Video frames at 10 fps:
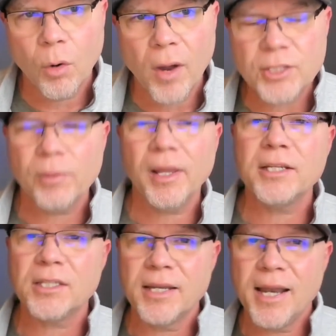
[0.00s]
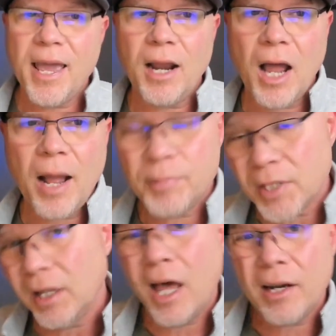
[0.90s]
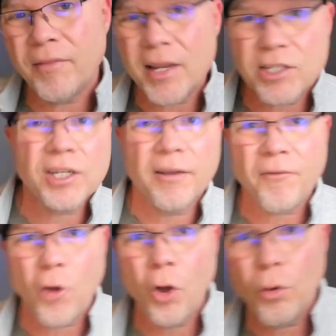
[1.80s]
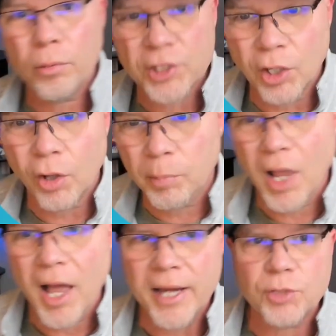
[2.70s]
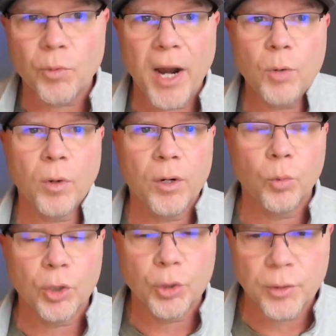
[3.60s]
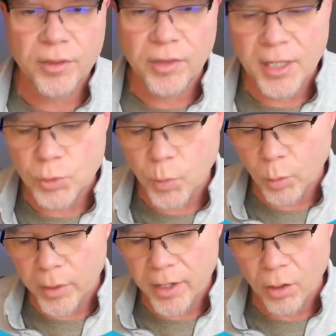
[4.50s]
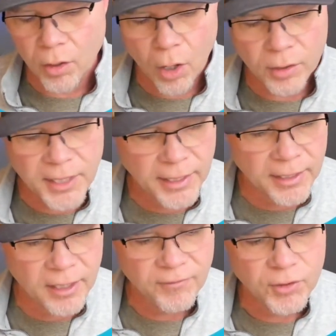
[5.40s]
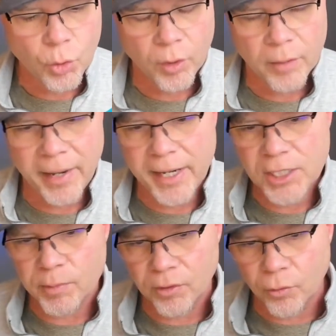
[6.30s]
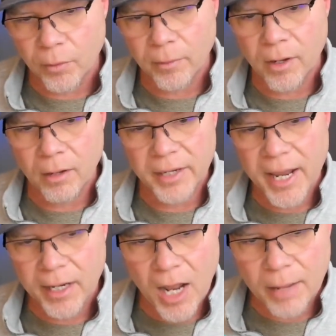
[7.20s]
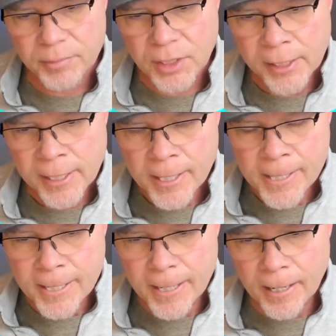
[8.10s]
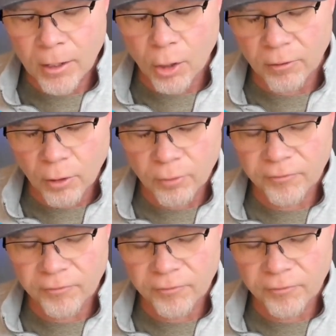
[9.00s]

As it relates to NetOps, a lot of that stuff all still applies, right? Where we're doing things where we are taking inventory management from NetOps or